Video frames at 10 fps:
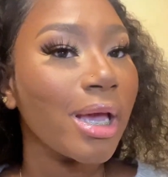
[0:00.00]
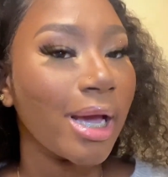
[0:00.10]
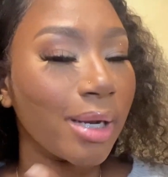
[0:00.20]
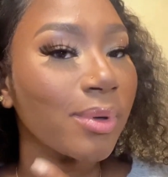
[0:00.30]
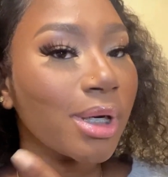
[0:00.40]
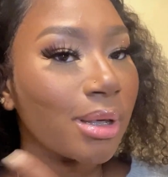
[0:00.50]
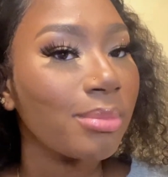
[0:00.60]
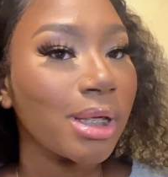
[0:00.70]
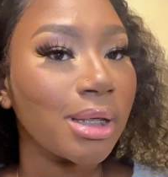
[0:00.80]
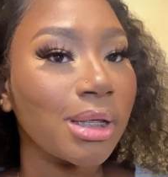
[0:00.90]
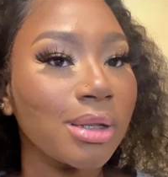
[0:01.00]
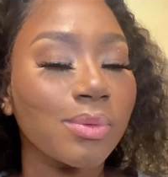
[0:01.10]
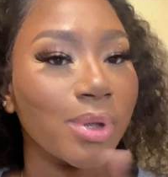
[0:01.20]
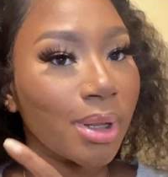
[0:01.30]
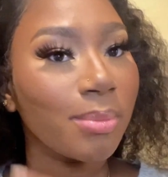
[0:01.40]
And we're gonna blend it
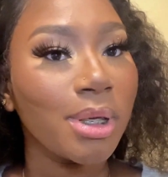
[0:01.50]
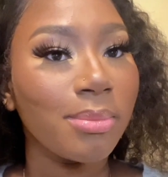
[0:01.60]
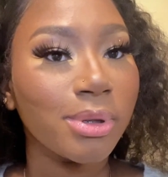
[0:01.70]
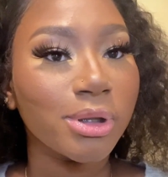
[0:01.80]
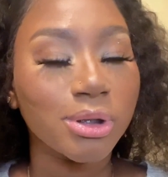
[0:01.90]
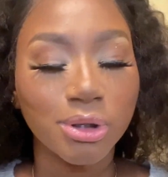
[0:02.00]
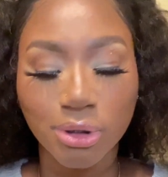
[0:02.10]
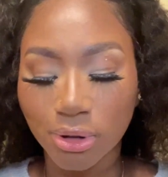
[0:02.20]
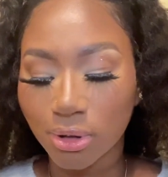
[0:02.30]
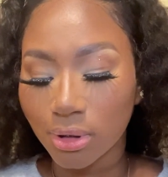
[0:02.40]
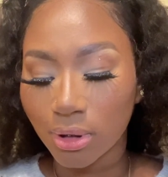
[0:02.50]
with the big brush.